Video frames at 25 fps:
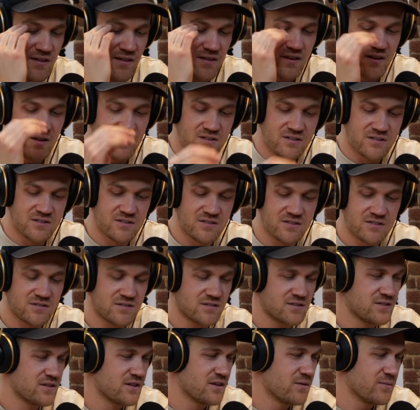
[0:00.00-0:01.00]
things
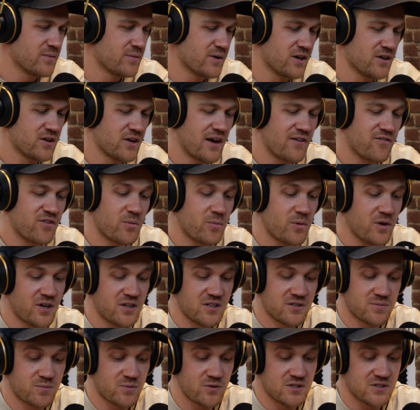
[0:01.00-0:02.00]
about you.
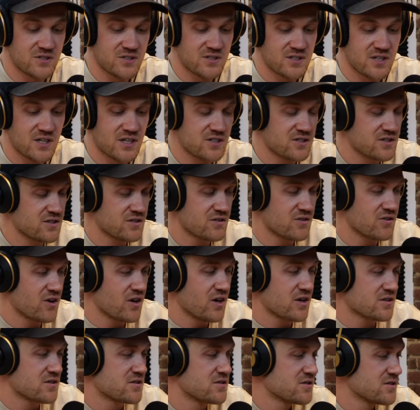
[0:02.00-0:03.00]
Everybody's presentation
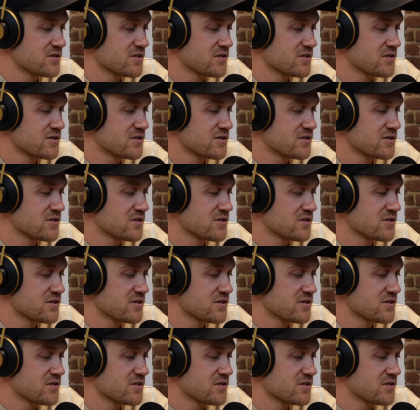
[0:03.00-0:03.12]
crushed.